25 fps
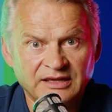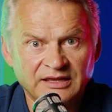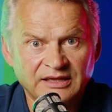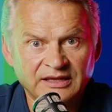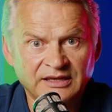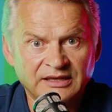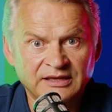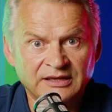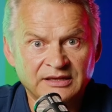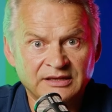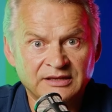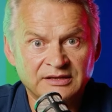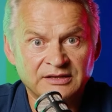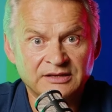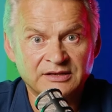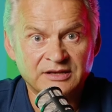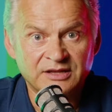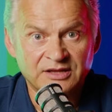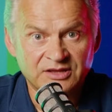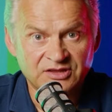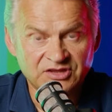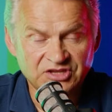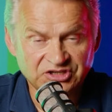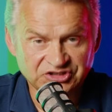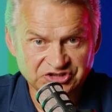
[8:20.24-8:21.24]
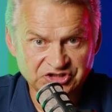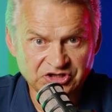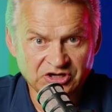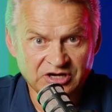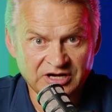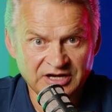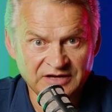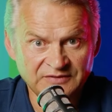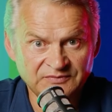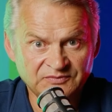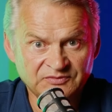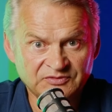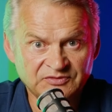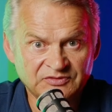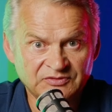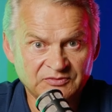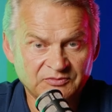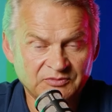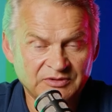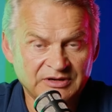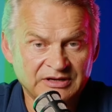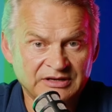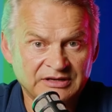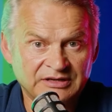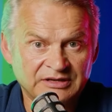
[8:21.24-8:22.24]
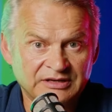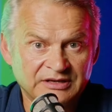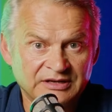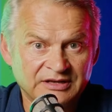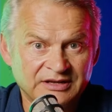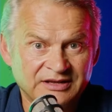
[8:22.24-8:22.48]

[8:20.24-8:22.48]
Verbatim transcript: in the times when